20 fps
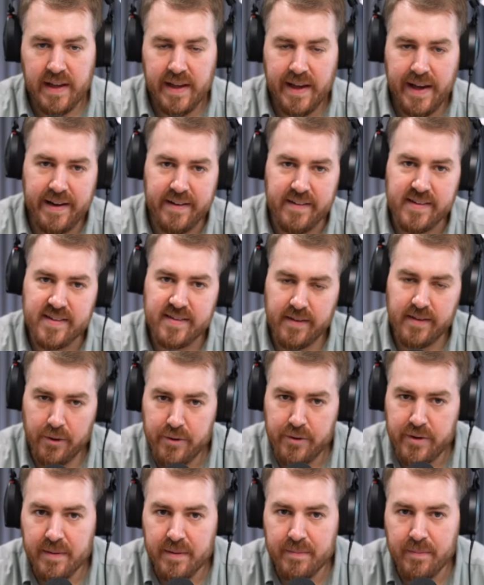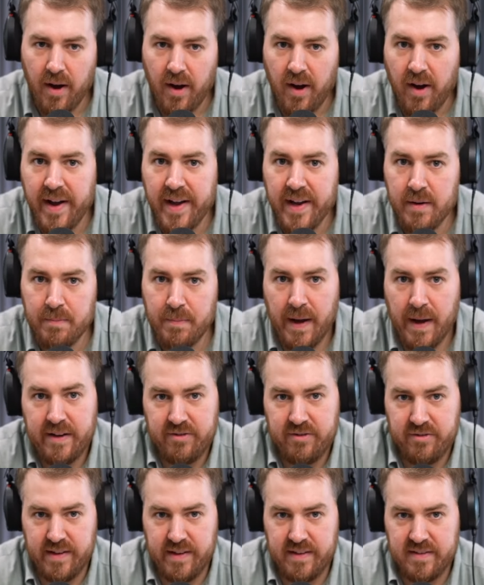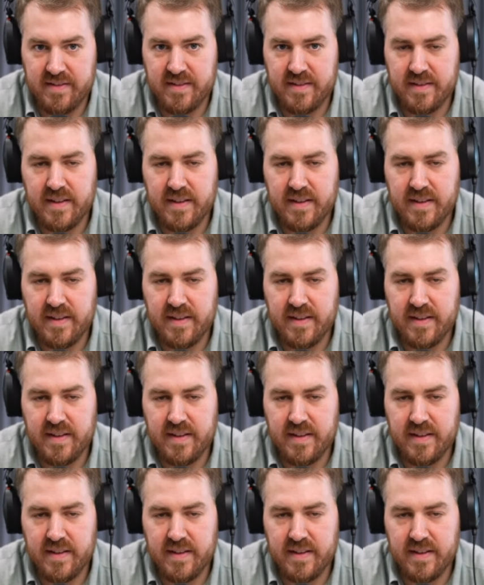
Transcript: It's sodium-ion batteries.